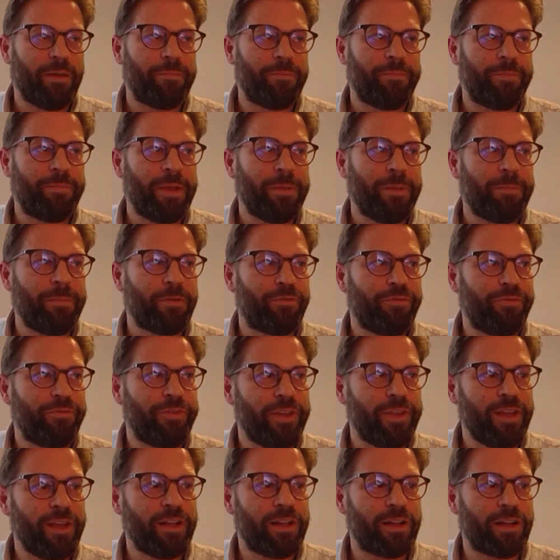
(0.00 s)
people
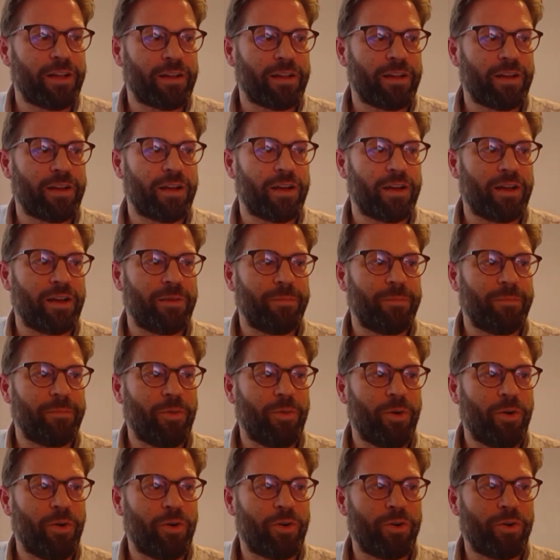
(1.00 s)
feel
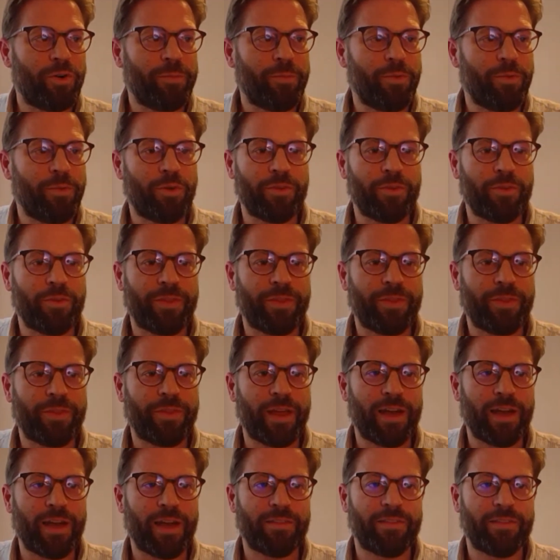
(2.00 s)
more and more
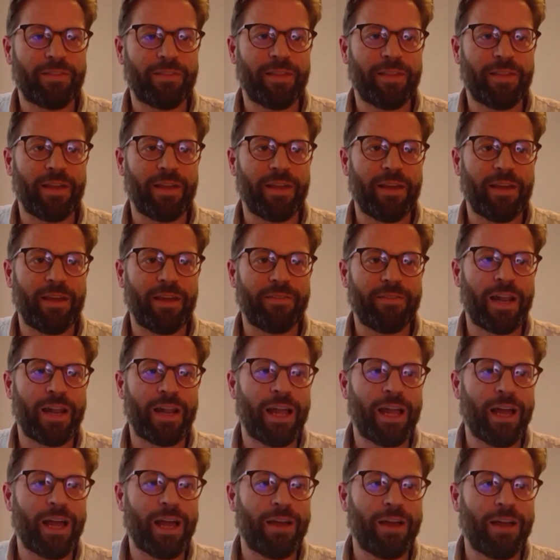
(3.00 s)
that their
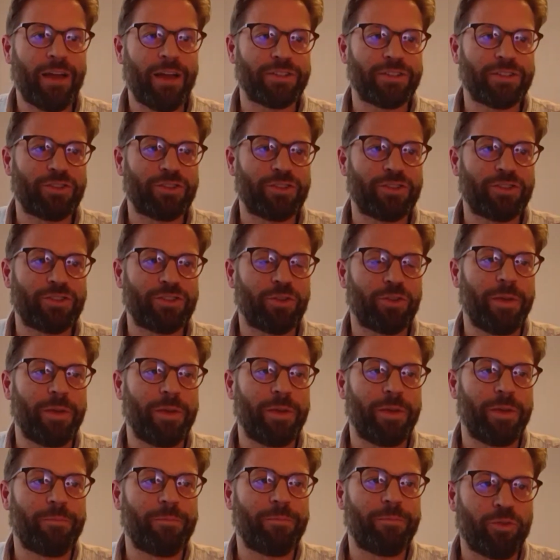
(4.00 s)
lives is not maybe
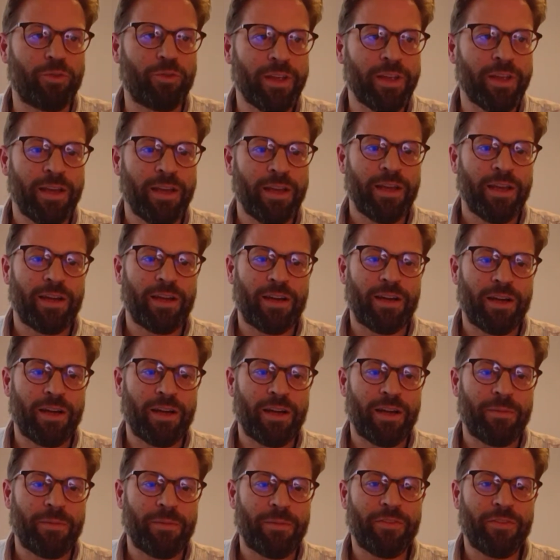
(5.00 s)
improving.
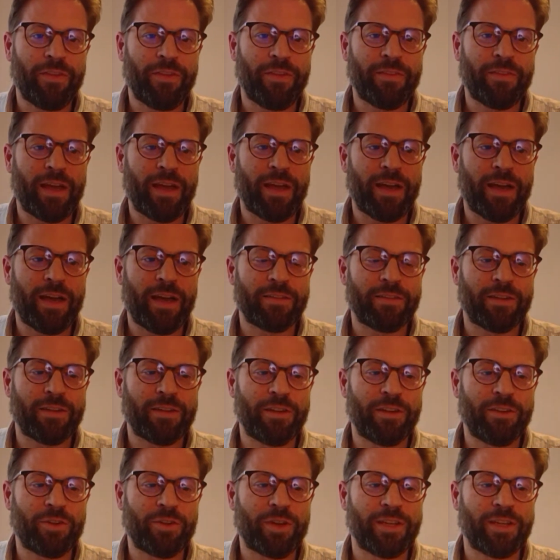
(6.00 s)
I think that
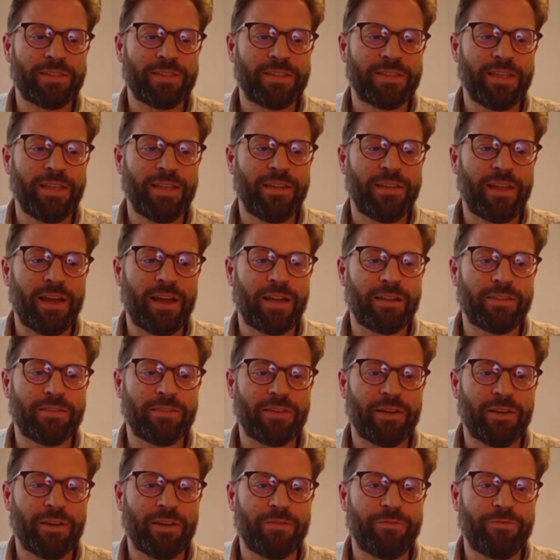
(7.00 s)
you can see that,
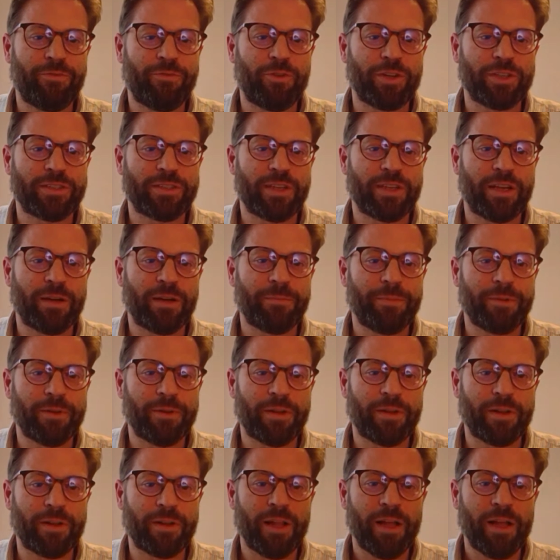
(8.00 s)
for
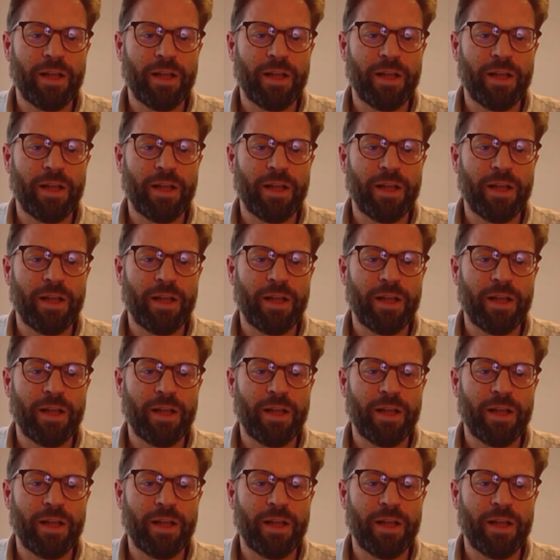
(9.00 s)
example,